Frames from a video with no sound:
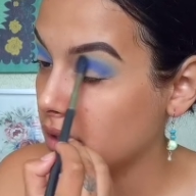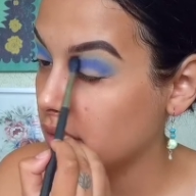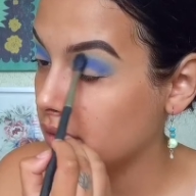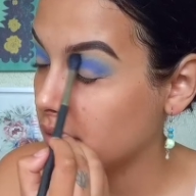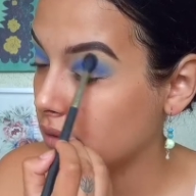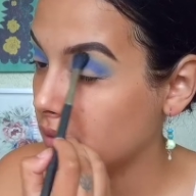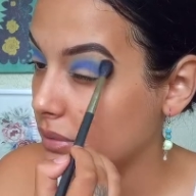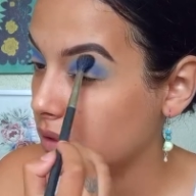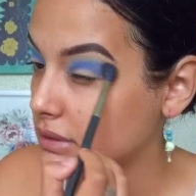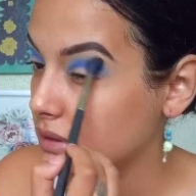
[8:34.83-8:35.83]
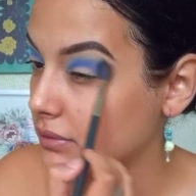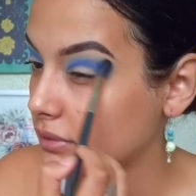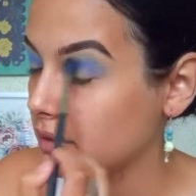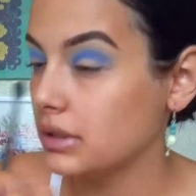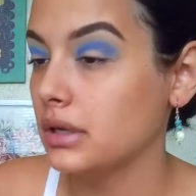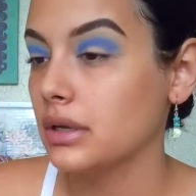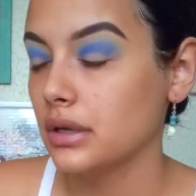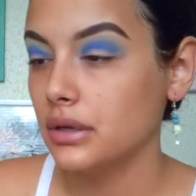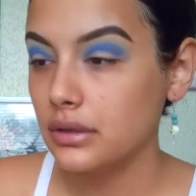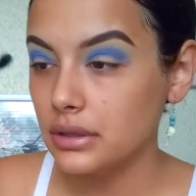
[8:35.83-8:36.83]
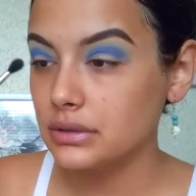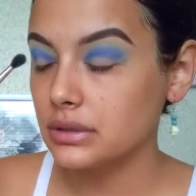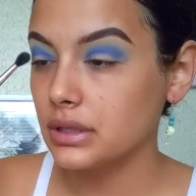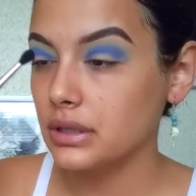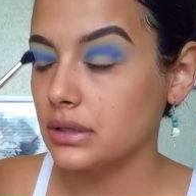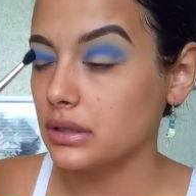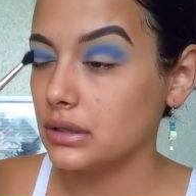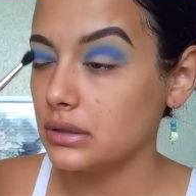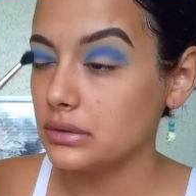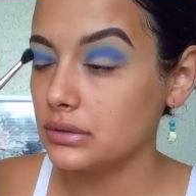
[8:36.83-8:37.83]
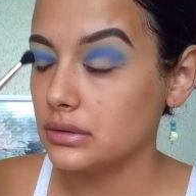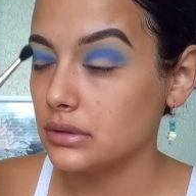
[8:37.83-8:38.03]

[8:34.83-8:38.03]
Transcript: I don't know, but I definitely need to get these